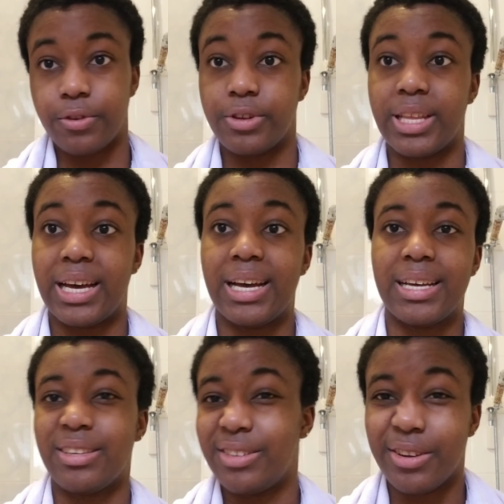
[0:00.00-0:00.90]
through that.
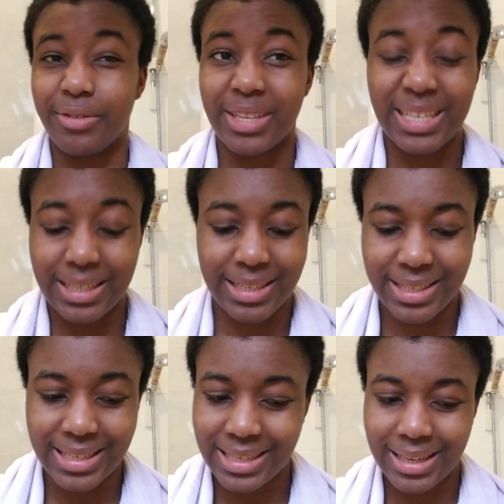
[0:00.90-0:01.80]
You don't really need to
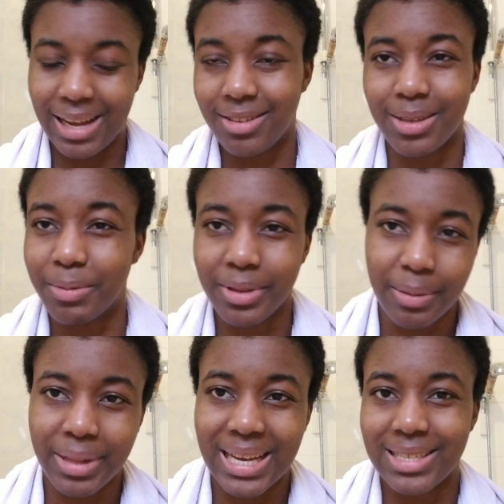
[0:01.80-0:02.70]
see how someone
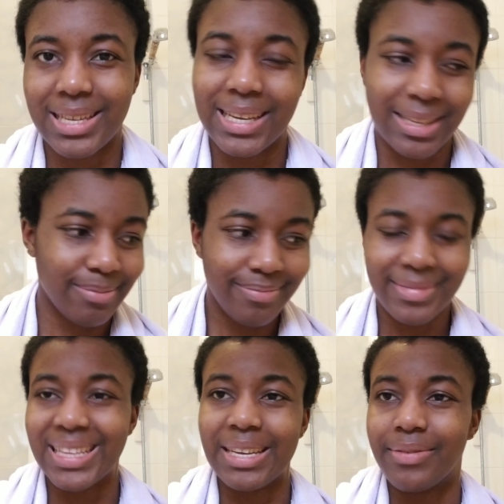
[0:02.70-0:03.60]
applies their
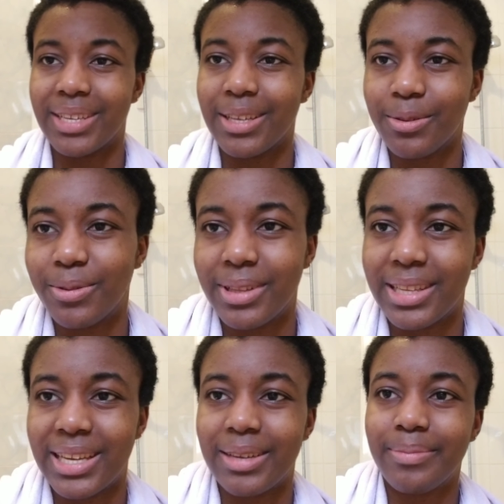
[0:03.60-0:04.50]
leave-in and all
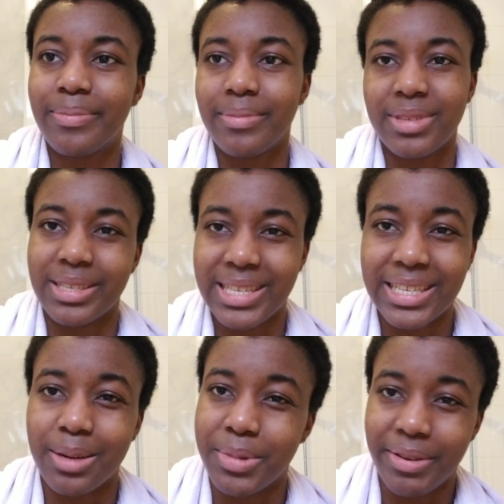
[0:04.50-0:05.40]
of that. It's a
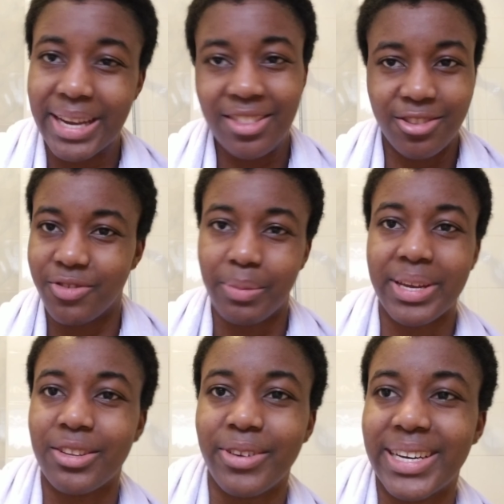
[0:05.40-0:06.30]
TWA, just rub
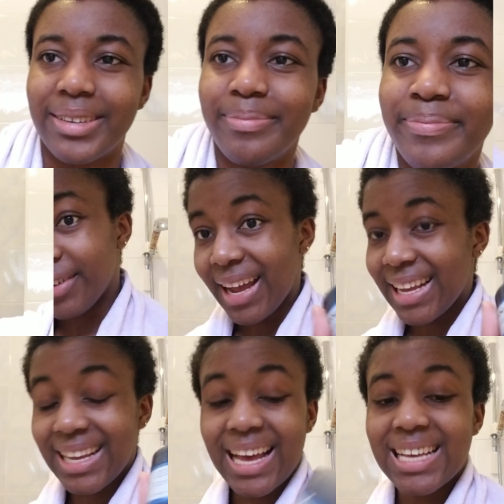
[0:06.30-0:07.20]
it in your hair.
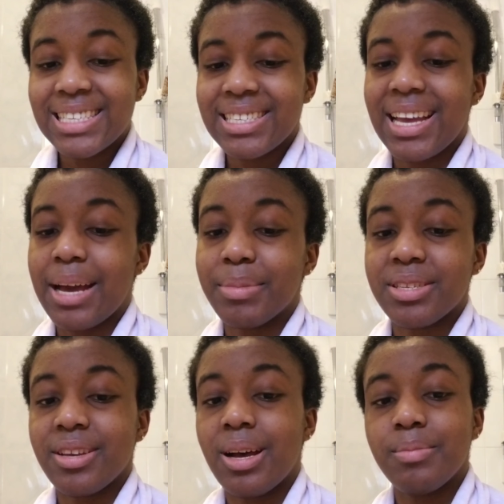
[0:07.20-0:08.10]
Alright guys, time
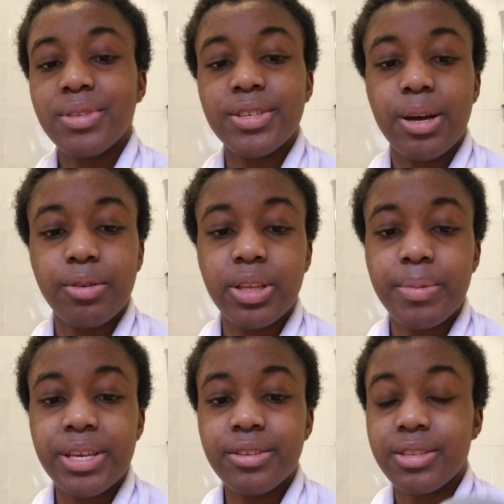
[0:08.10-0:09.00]
has come. So I'm going to
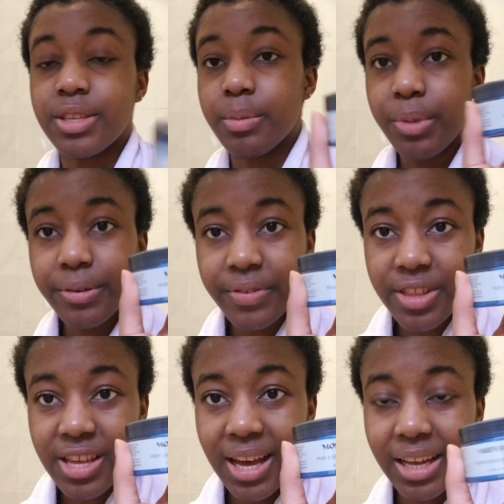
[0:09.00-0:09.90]
be using the
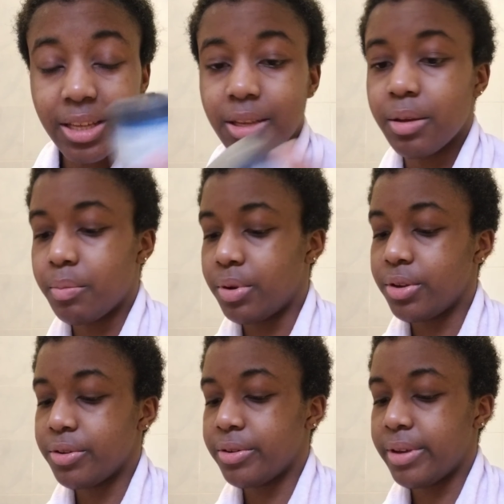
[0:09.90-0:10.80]
Mofajang
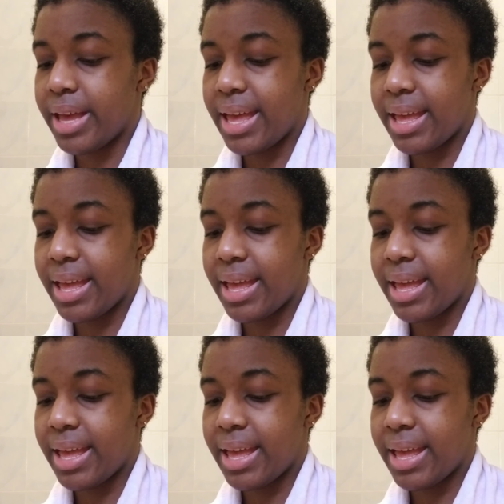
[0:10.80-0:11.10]
blue